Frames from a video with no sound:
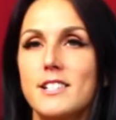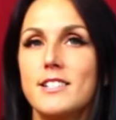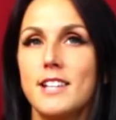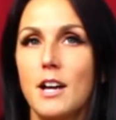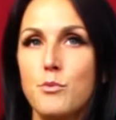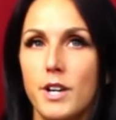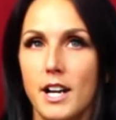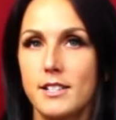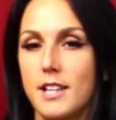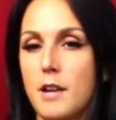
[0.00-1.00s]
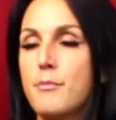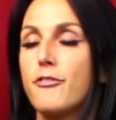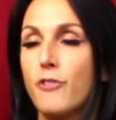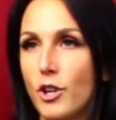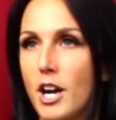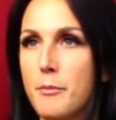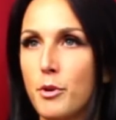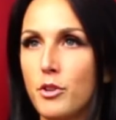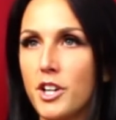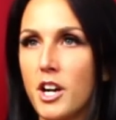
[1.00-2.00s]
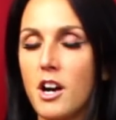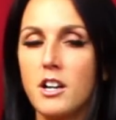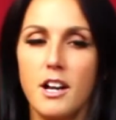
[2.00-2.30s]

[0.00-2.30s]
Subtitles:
said what I said before I pulled the card,